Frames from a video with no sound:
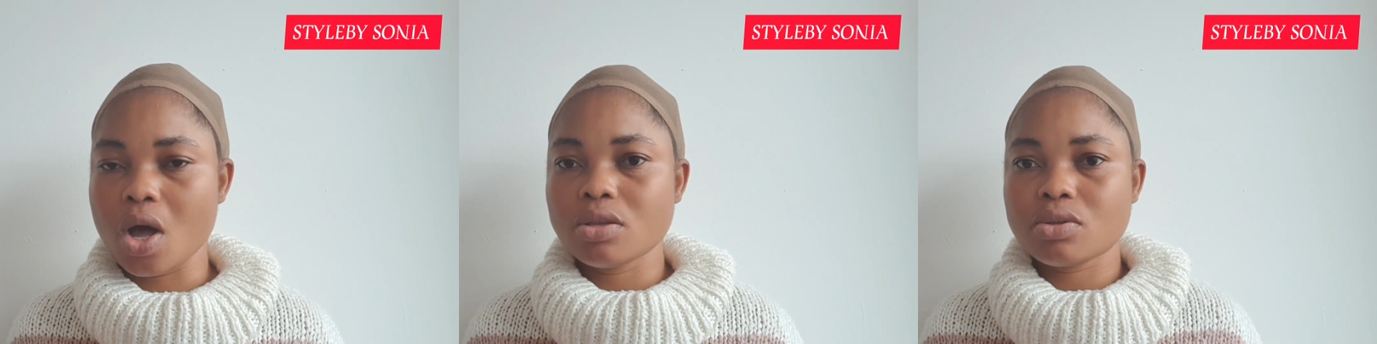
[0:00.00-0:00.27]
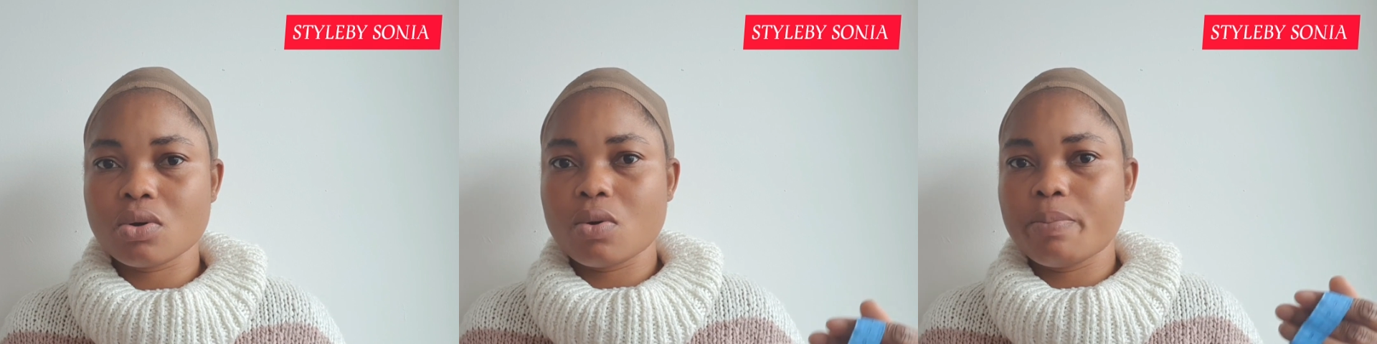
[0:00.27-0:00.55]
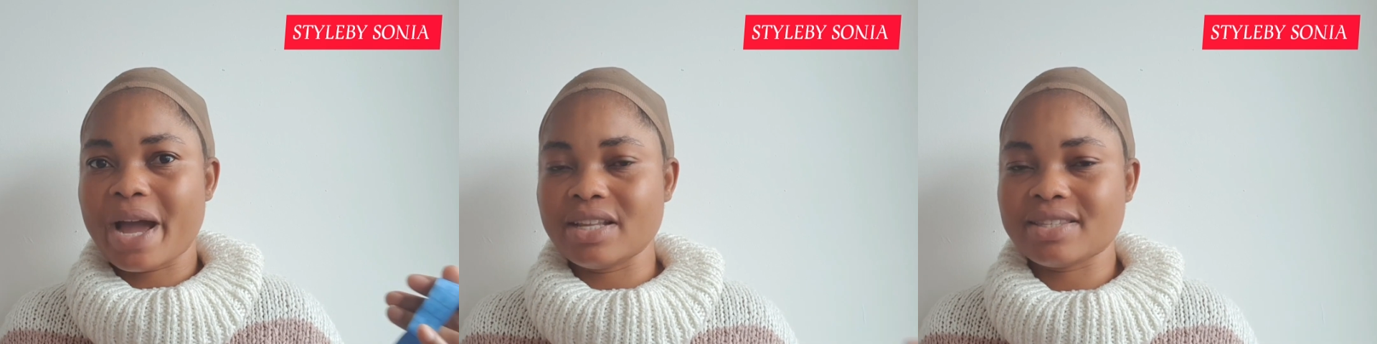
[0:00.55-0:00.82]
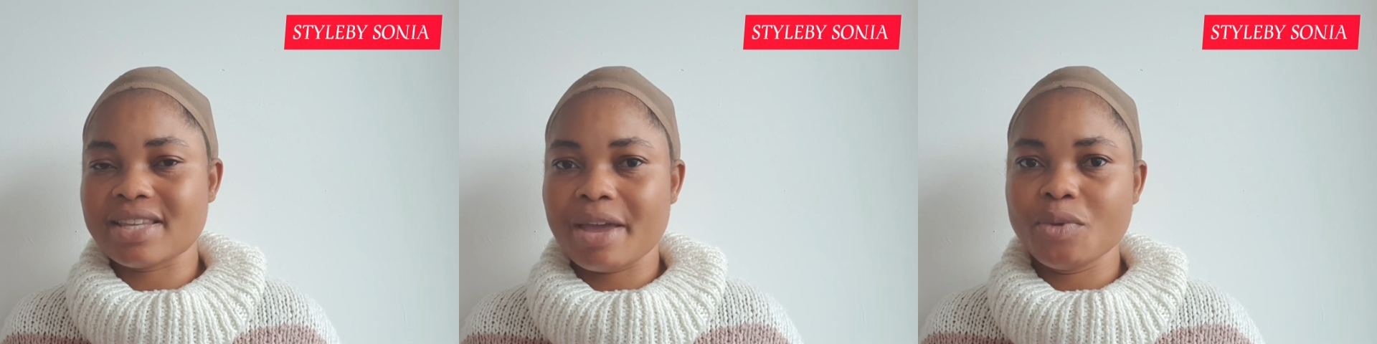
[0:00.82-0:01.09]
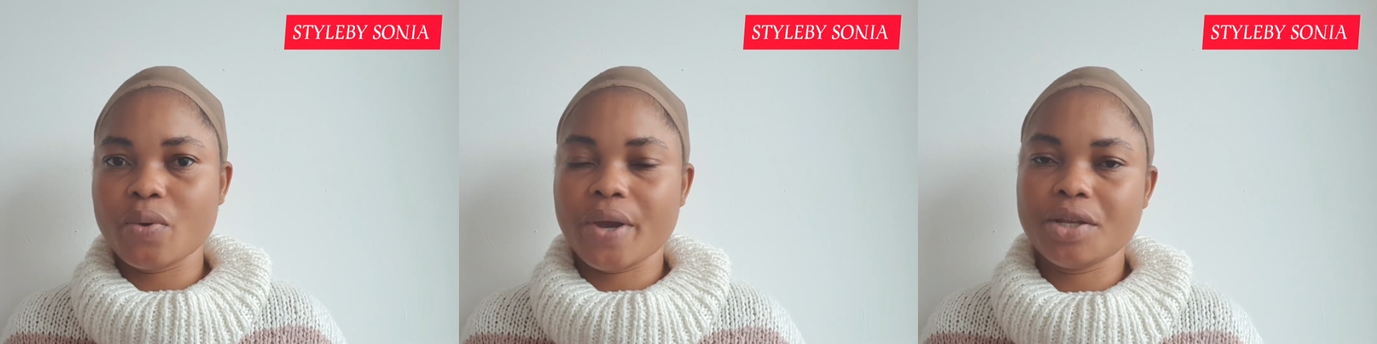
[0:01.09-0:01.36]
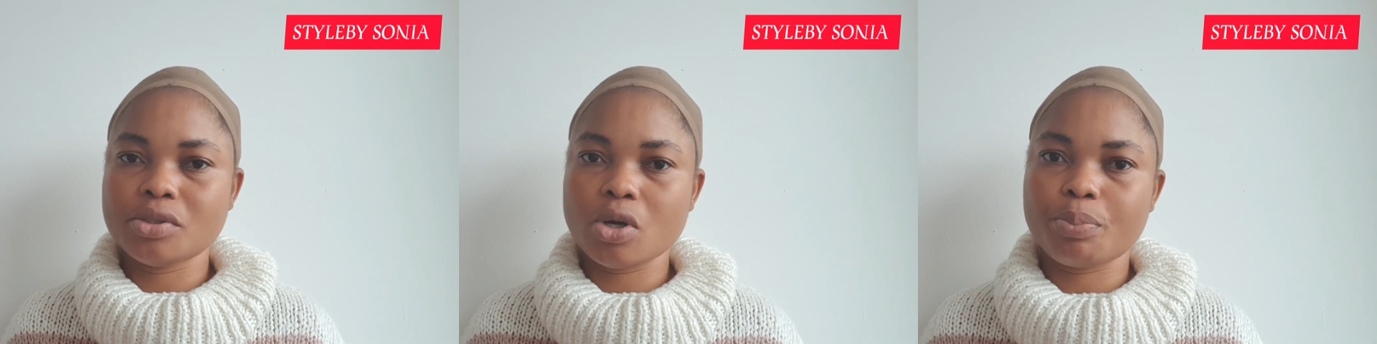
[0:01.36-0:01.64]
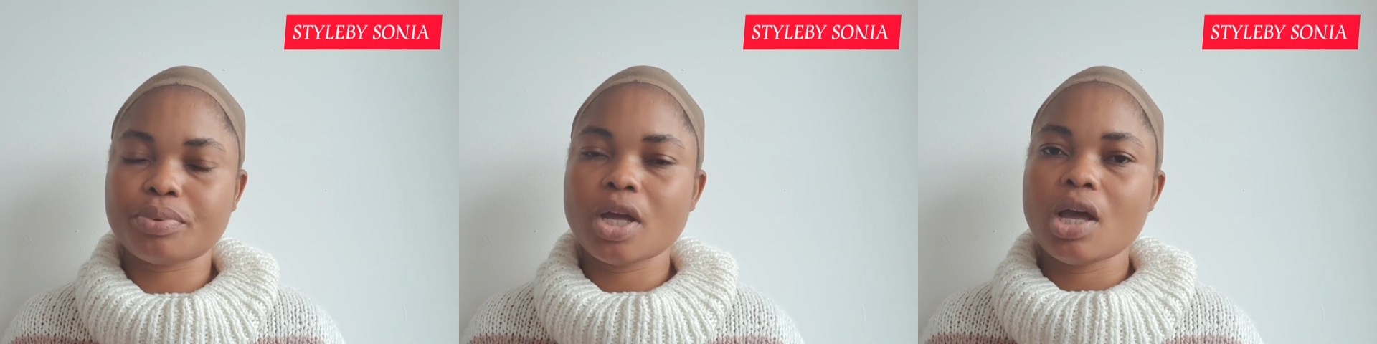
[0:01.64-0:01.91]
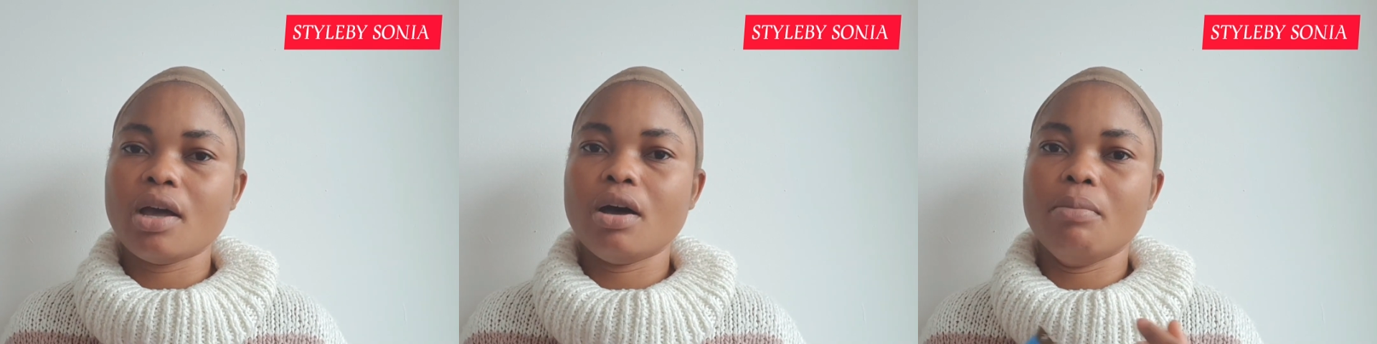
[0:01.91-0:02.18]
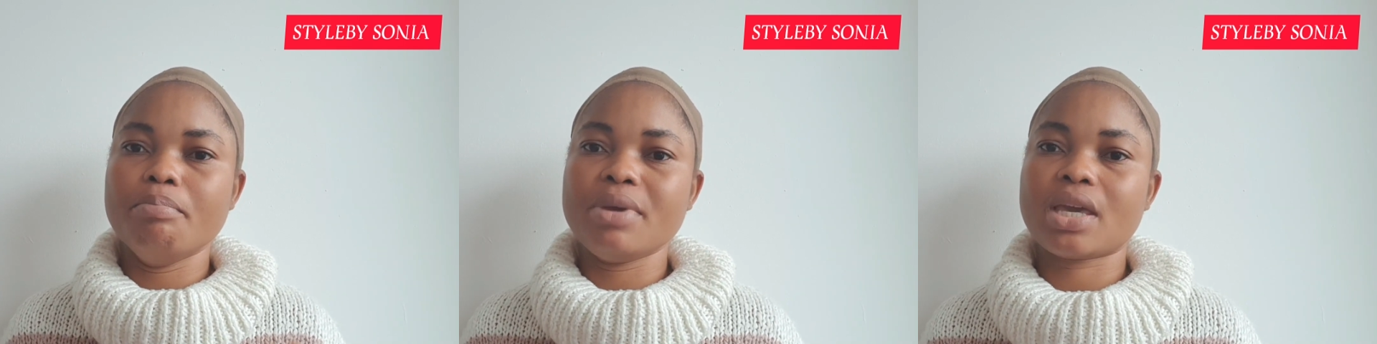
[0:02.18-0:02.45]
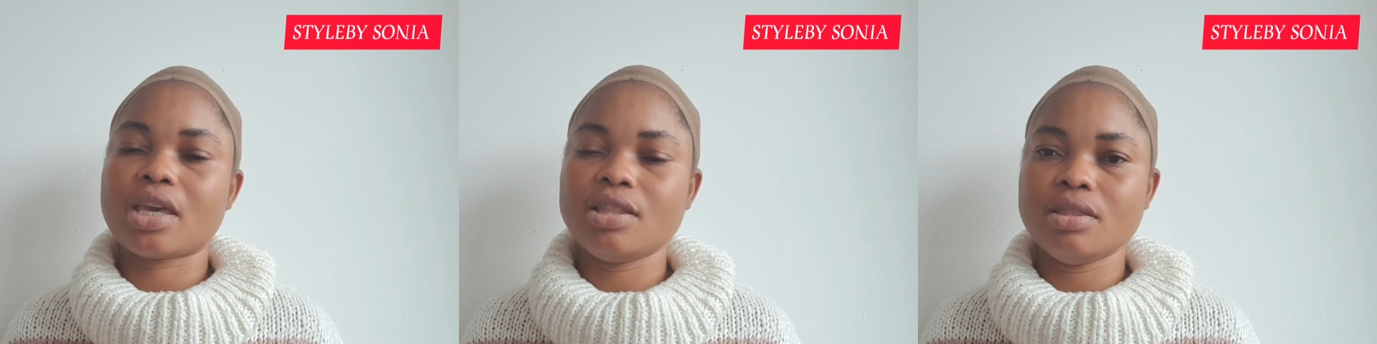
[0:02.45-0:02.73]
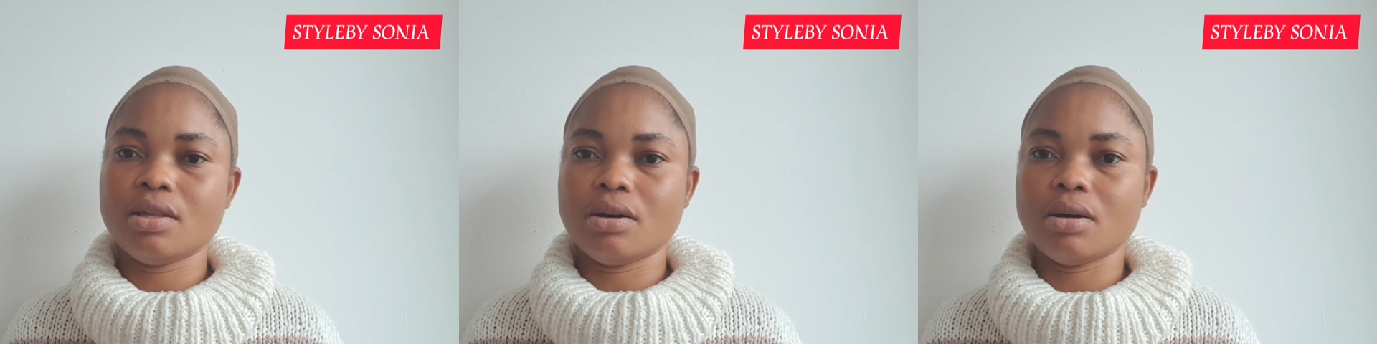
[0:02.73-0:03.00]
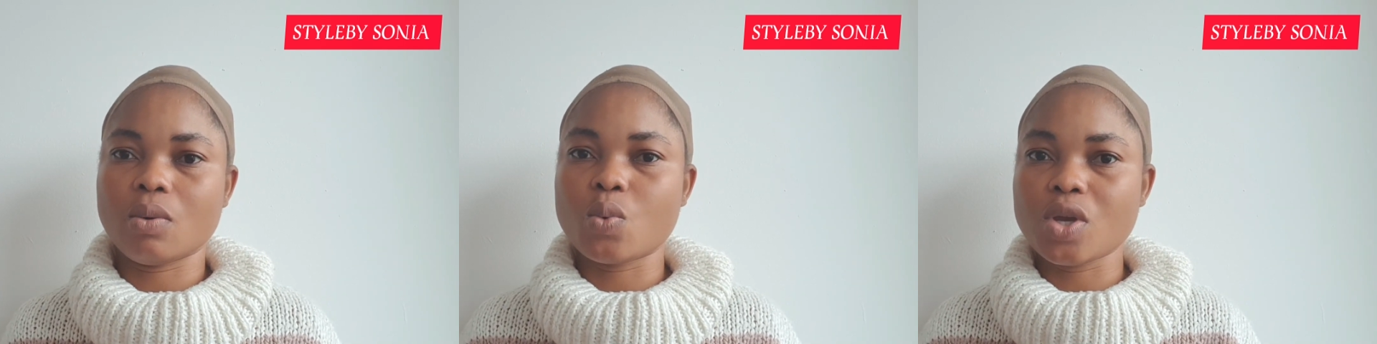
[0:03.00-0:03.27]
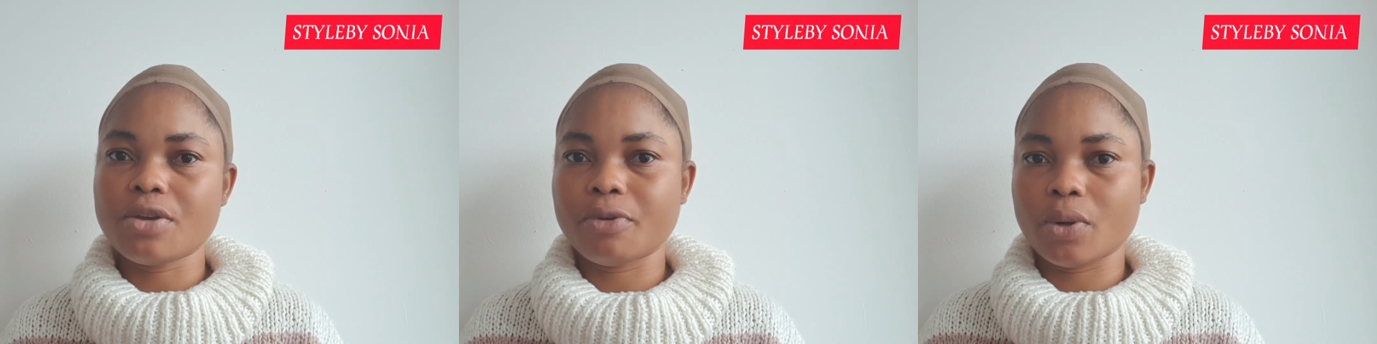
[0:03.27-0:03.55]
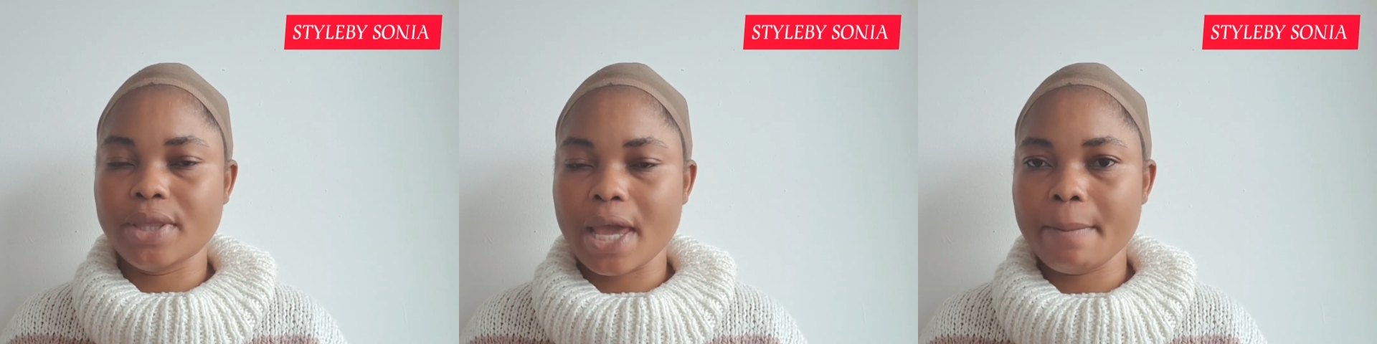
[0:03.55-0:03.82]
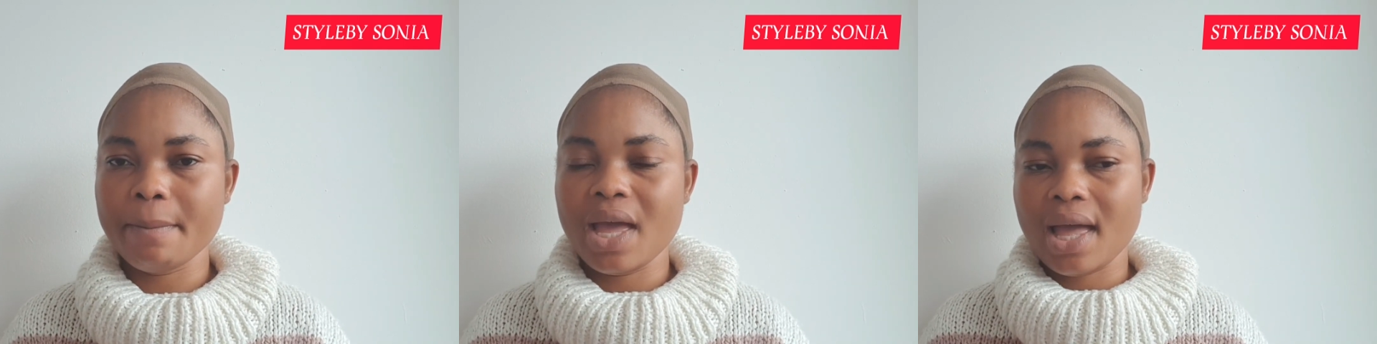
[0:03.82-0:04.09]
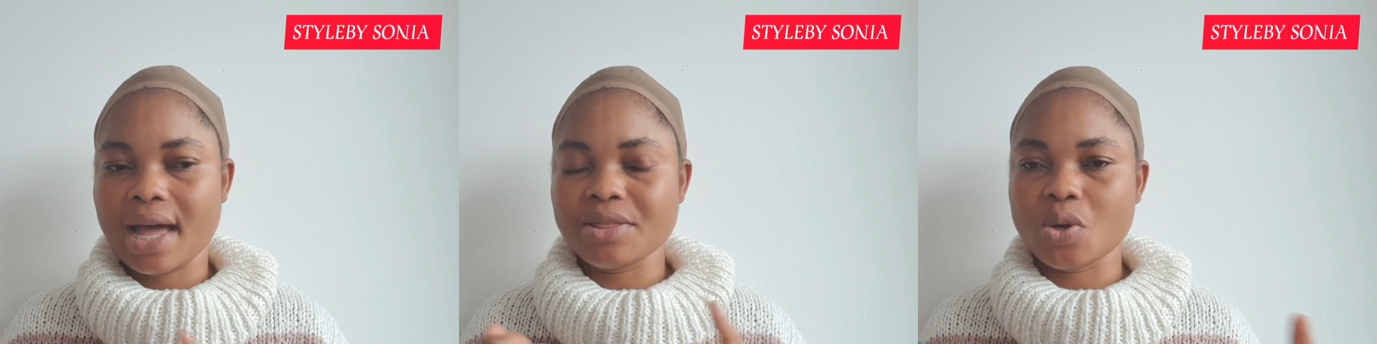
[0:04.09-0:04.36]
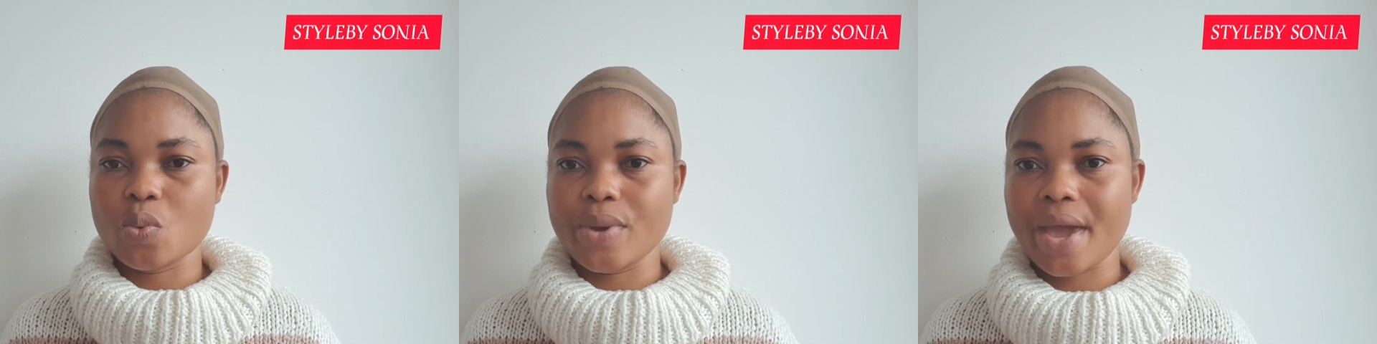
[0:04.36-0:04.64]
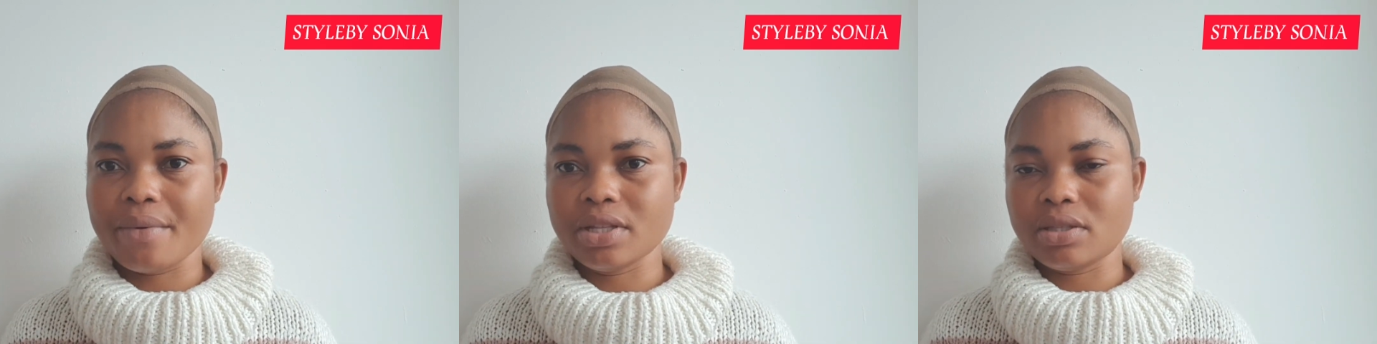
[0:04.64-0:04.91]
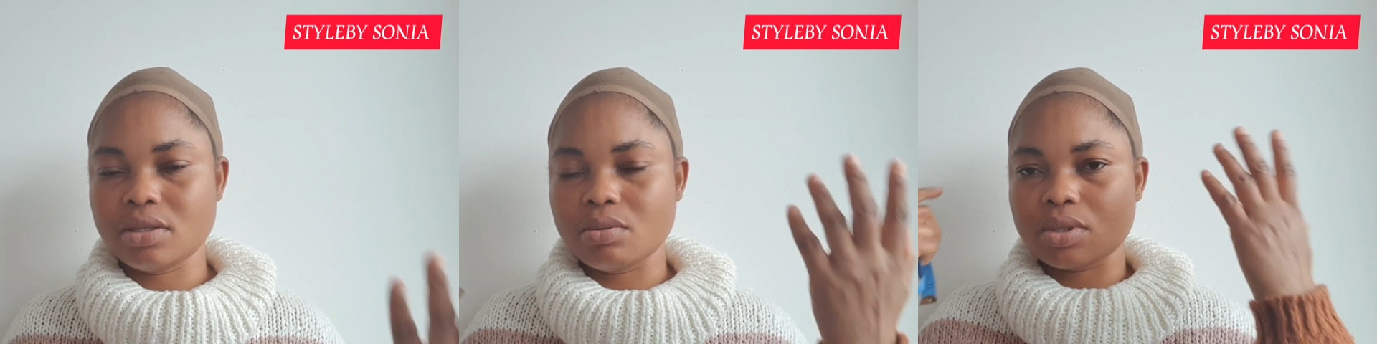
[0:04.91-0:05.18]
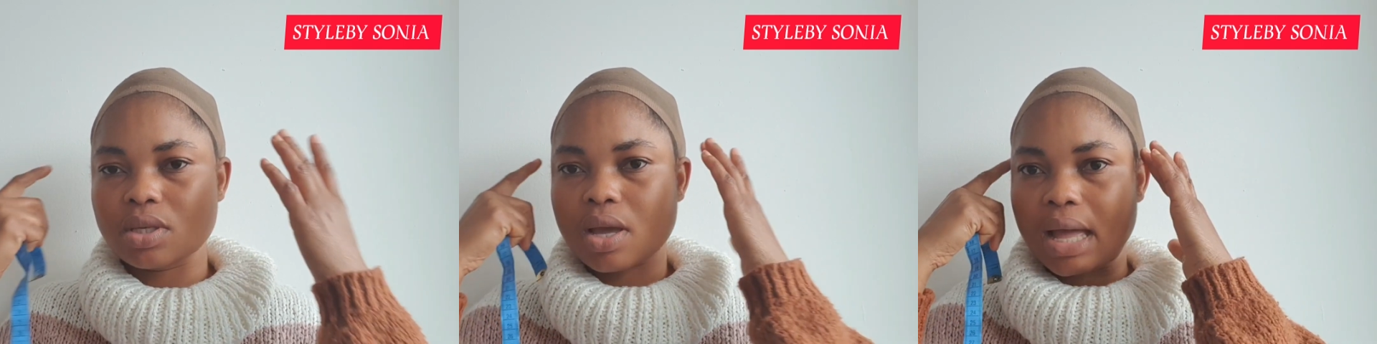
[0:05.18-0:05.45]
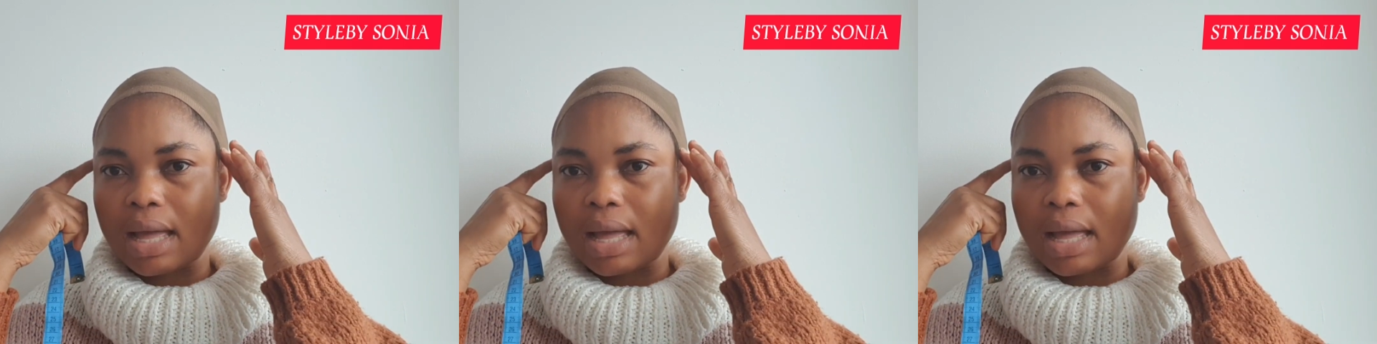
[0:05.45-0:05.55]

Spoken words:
So by the time you end up making the wig for them and they wear it, they will say,